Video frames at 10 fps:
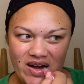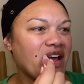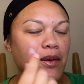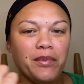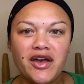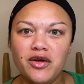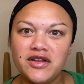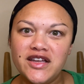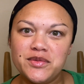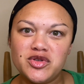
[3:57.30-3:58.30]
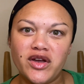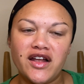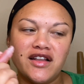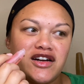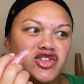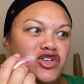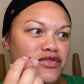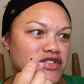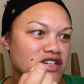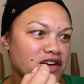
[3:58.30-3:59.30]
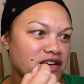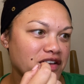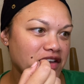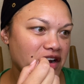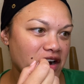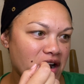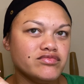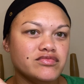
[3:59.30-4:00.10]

I got big old lips, so I got a lot of surface area here.